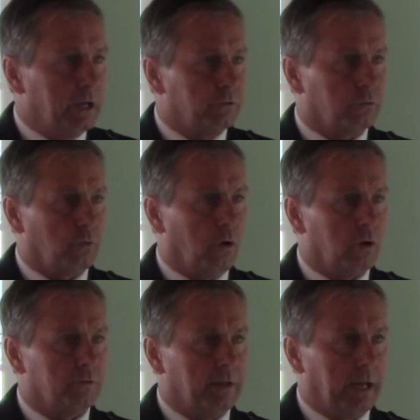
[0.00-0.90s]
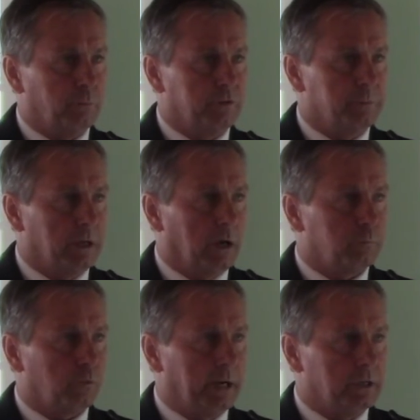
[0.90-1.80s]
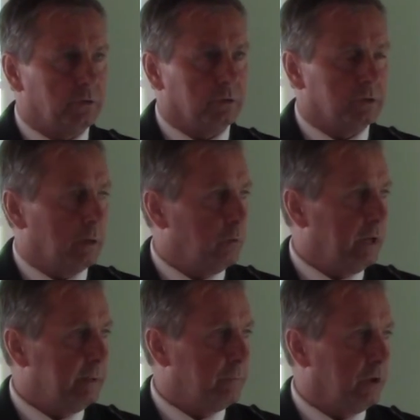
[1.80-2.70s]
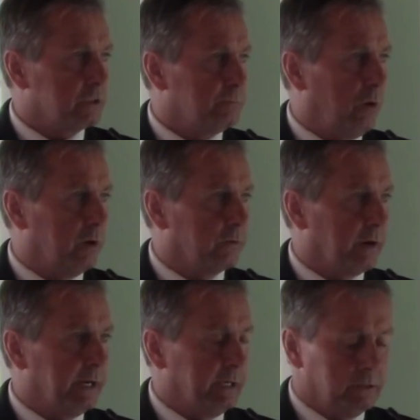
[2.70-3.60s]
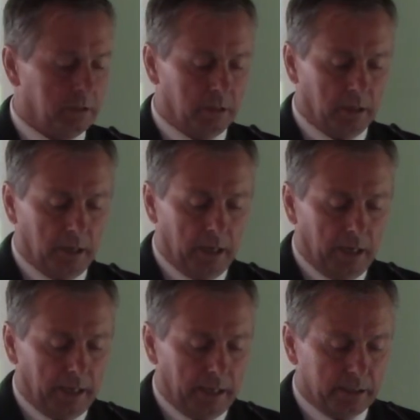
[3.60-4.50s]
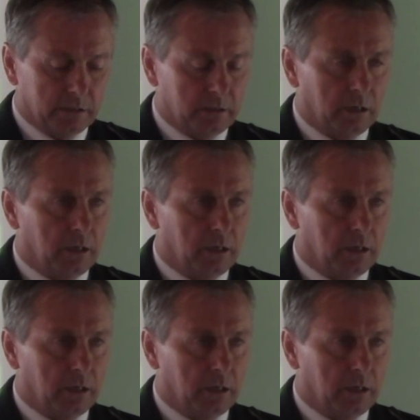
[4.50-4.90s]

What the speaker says: Through all of that, we've been upgraded to a AA+ bond rating. And